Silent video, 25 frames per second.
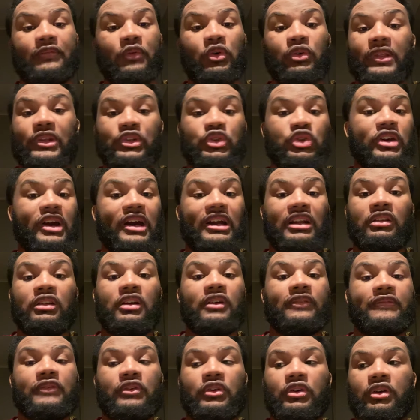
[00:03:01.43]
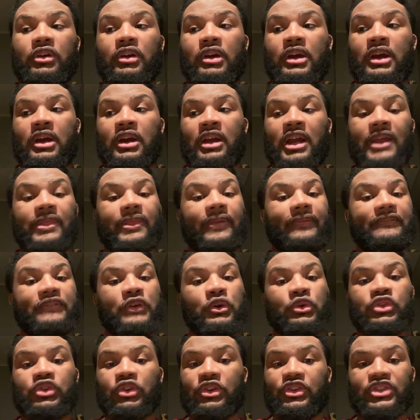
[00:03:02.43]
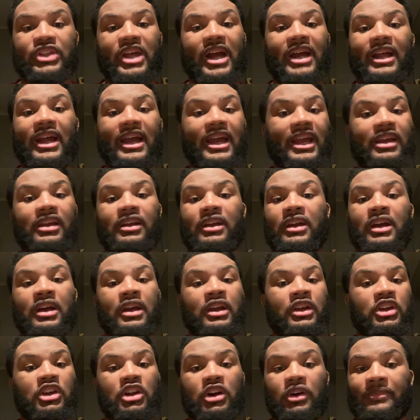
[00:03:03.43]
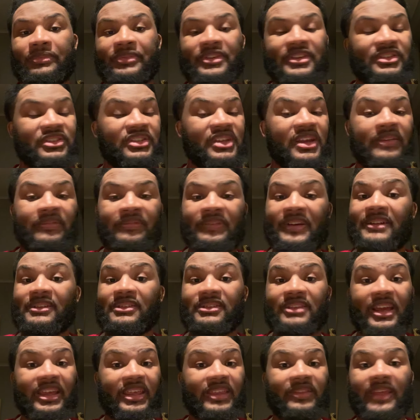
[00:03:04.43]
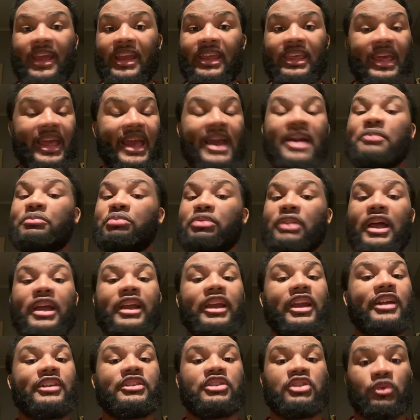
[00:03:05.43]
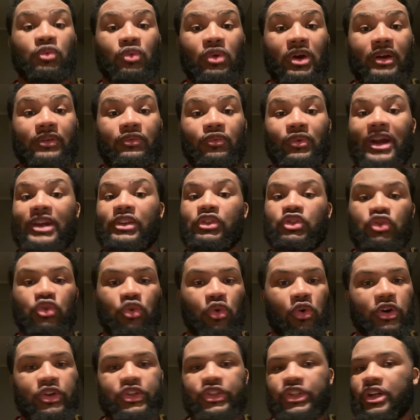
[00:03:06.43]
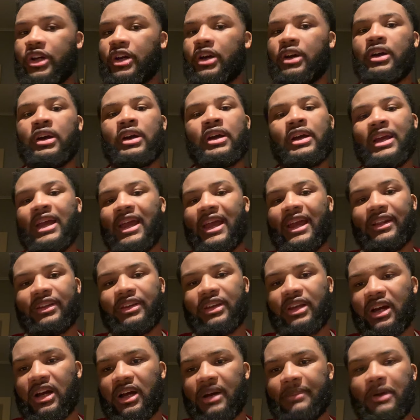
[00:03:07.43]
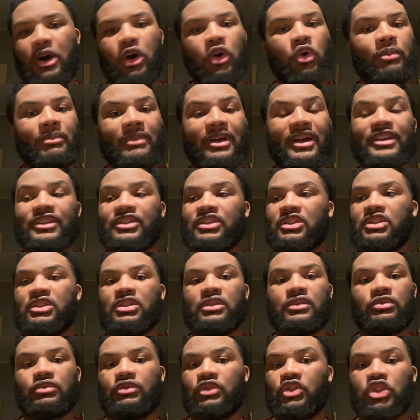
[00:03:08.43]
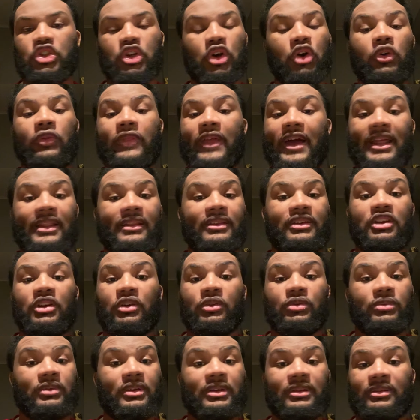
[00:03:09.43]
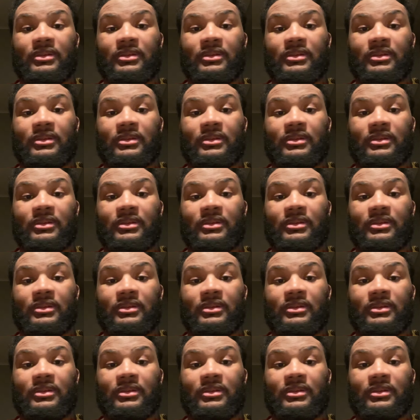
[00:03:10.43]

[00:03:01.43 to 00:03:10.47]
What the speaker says: or that you got to look for in the future, is that, hey, you know, this defense, they can play against the run, right? Georgia and Ole Miss showed that, you know,